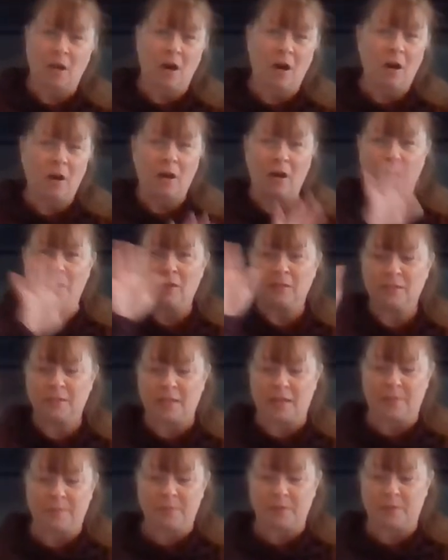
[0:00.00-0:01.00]
all
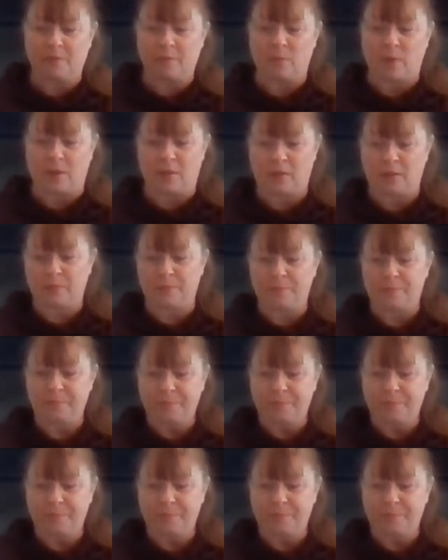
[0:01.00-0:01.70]
types of weather.